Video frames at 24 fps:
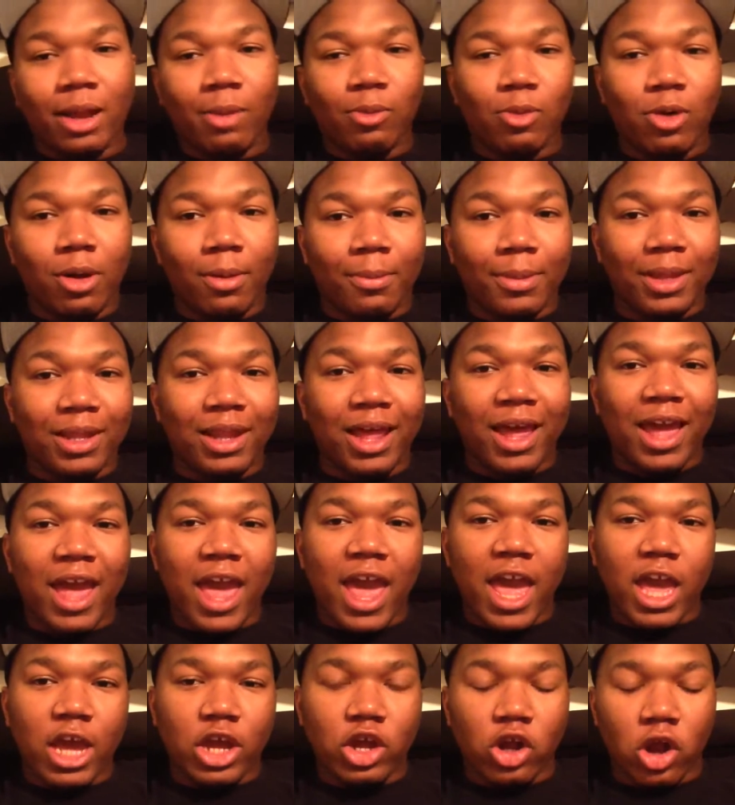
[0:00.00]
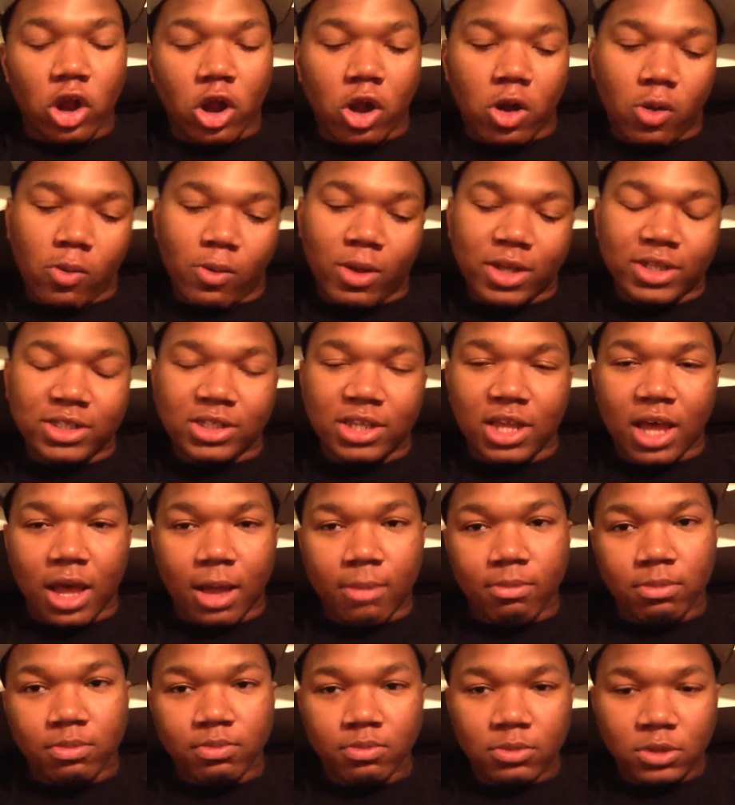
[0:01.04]
gonna be like, hey girl, what's
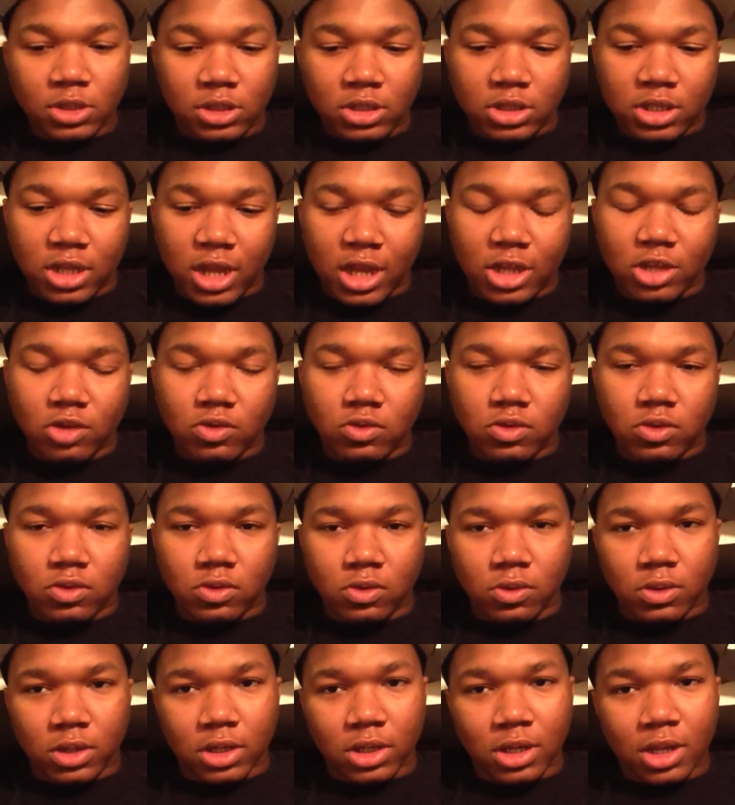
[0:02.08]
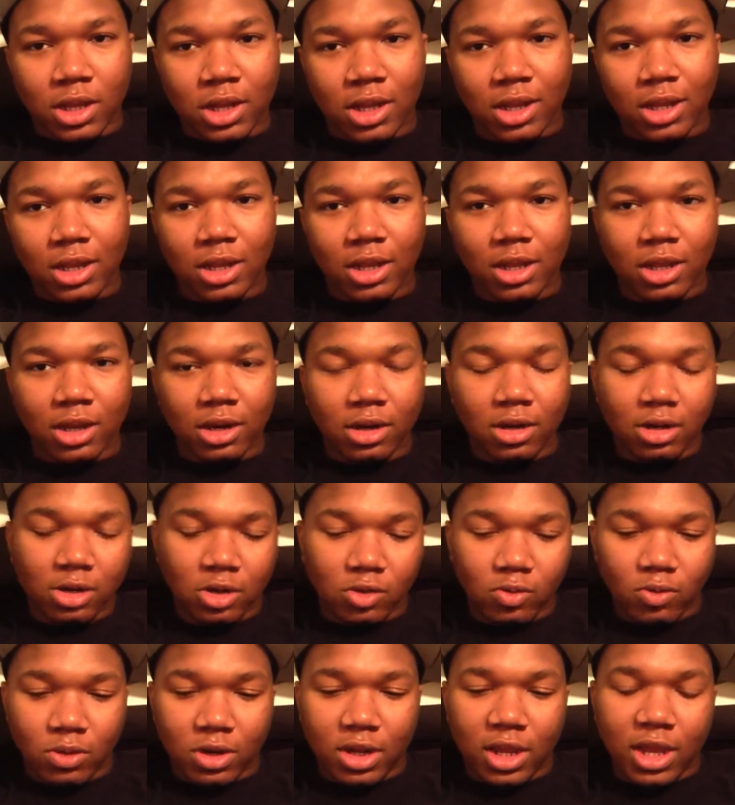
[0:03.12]
up? How you doing? And then
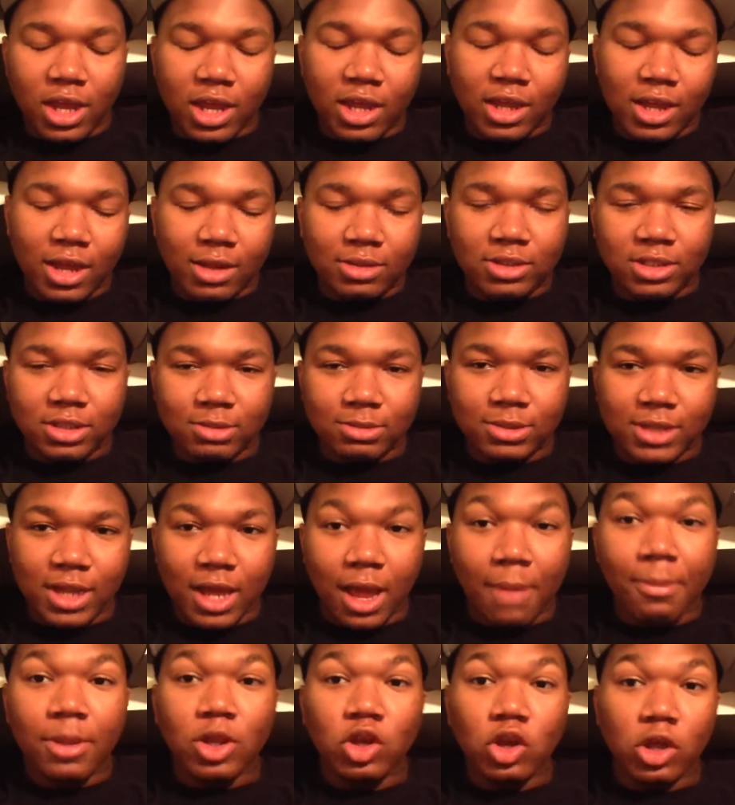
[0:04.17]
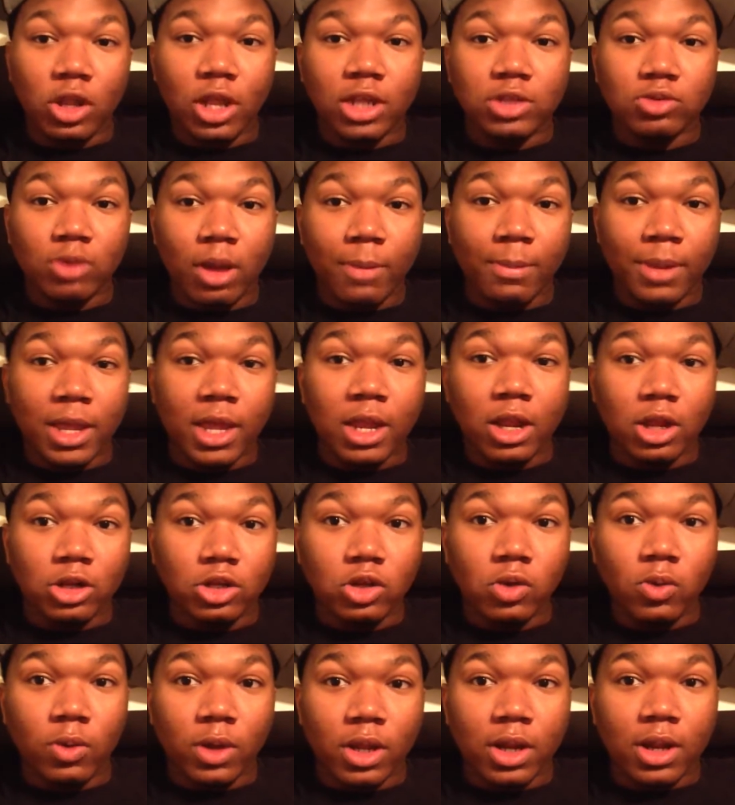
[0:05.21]
you wanna hang out sometime? That's what I plan on
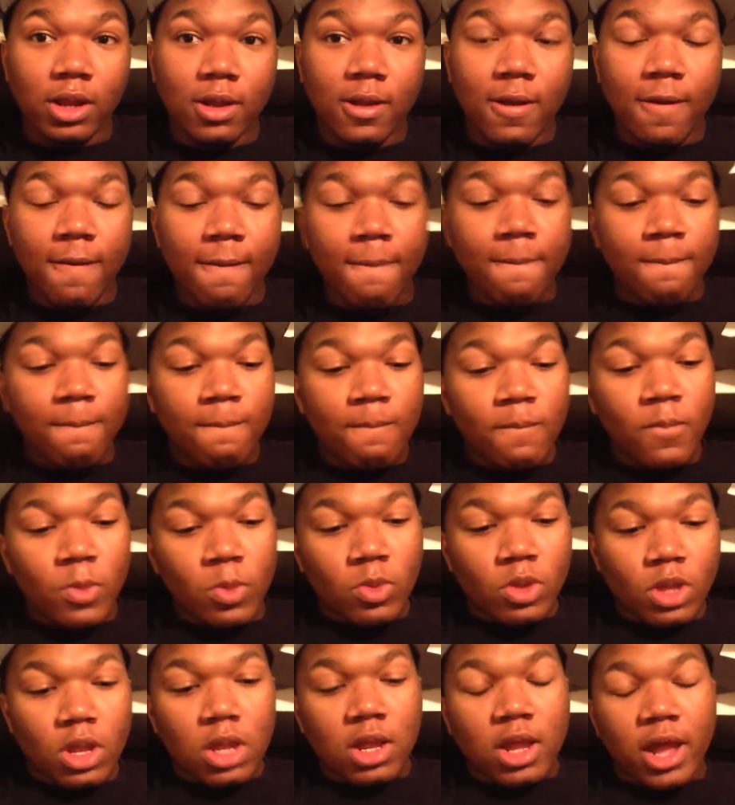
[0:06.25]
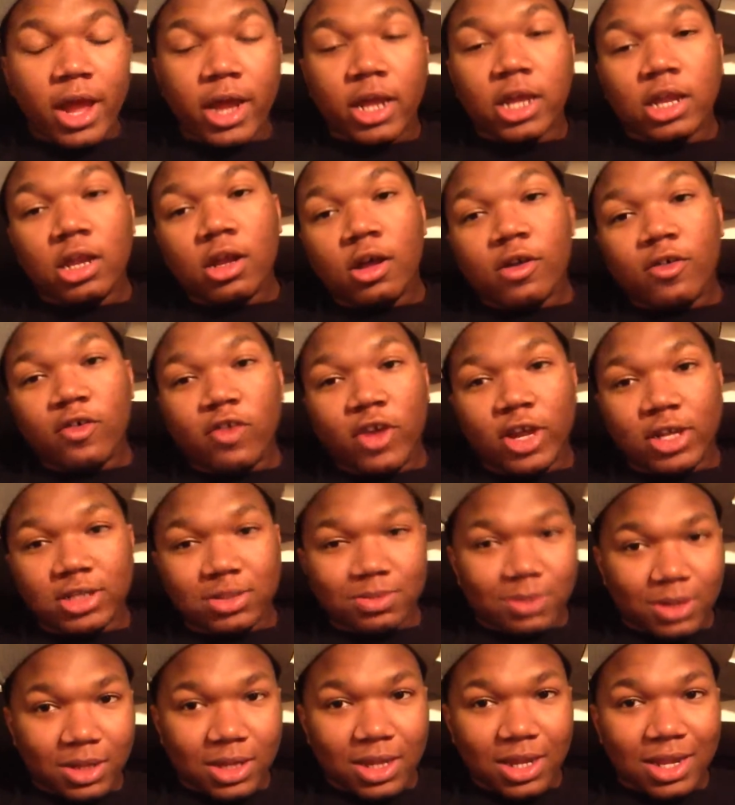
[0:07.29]
doing. I get on
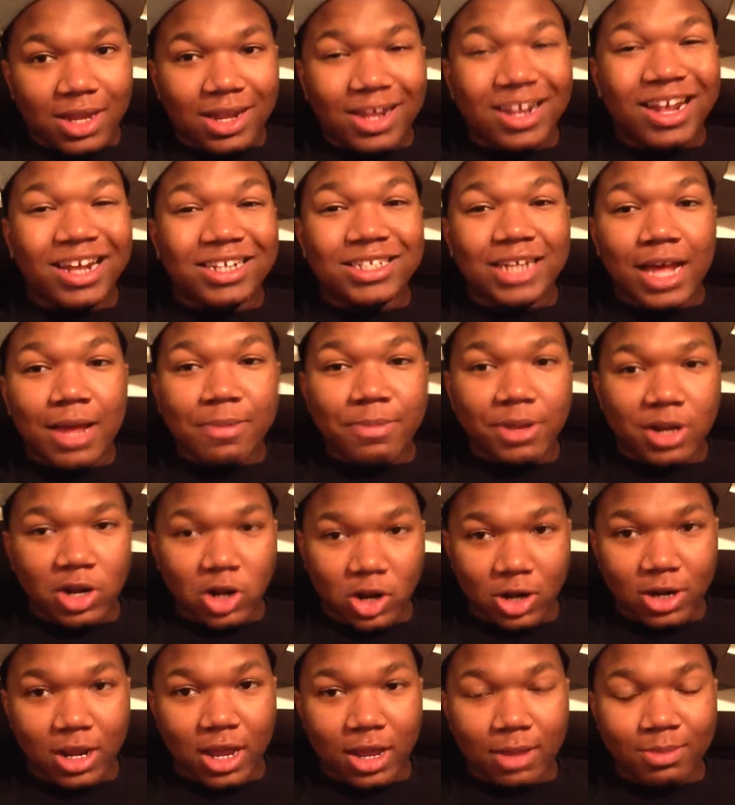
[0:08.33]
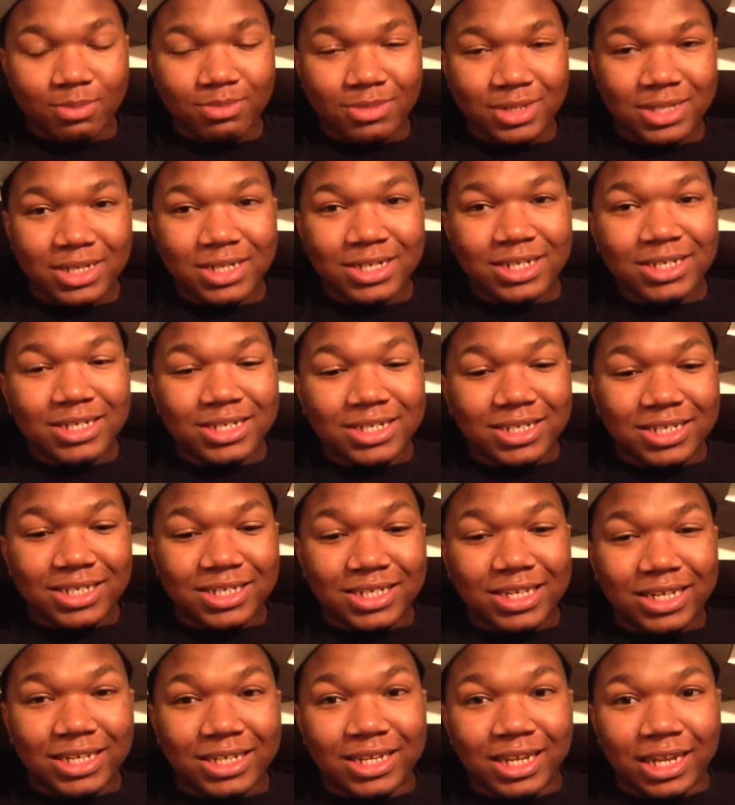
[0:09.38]
Facebook and I type in her name,
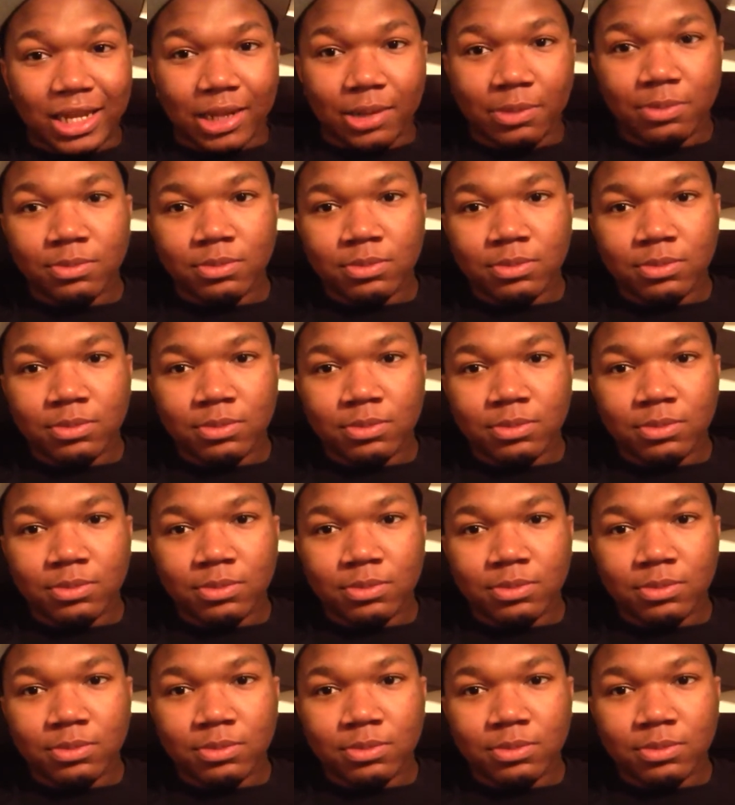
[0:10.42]
Cindy.